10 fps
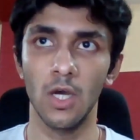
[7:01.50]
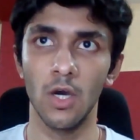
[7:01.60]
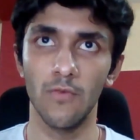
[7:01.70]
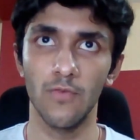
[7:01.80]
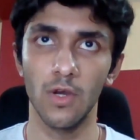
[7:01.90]

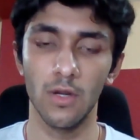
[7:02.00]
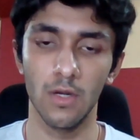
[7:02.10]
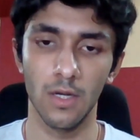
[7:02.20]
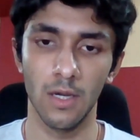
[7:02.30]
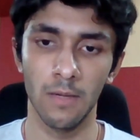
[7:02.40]
of your
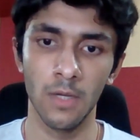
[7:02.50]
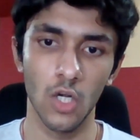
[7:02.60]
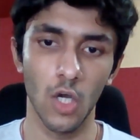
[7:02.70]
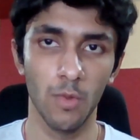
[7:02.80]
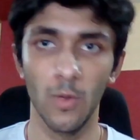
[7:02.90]

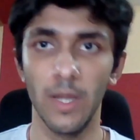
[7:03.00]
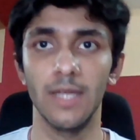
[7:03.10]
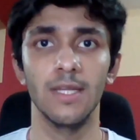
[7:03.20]
normal weight,